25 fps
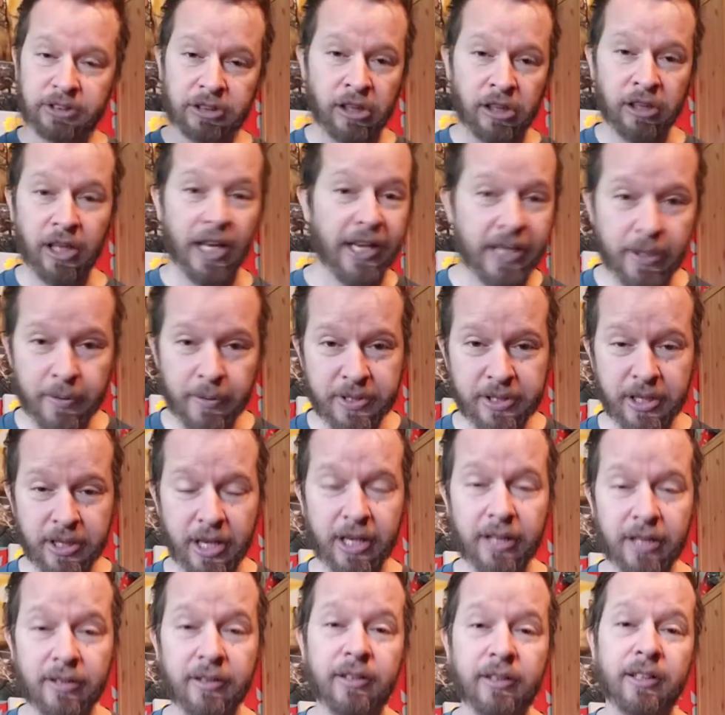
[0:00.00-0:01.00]
like I was
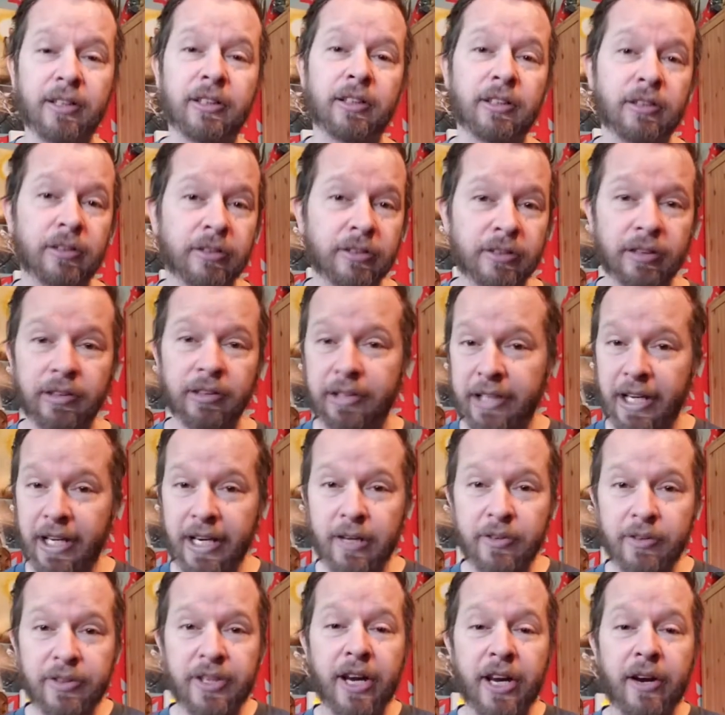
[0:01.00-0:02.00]
saying, get
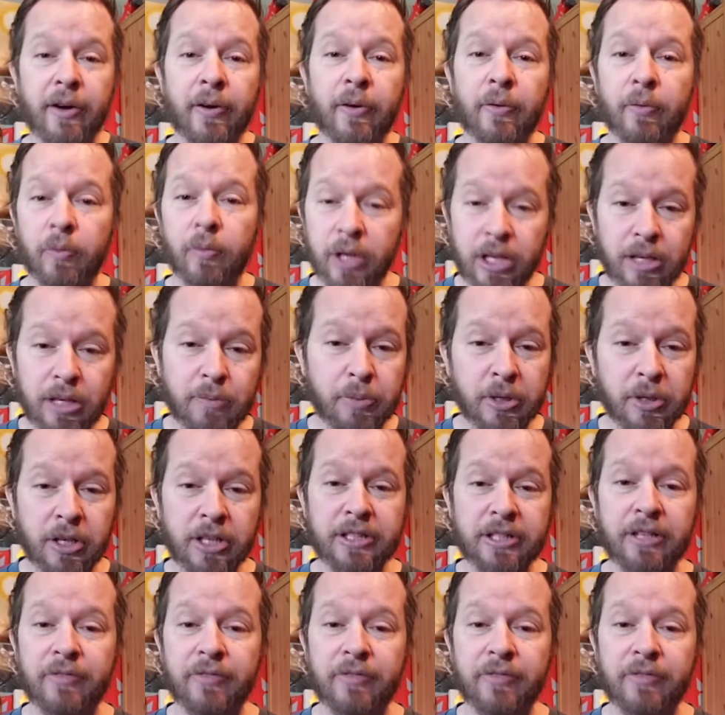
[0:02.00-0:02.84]
out there, read books.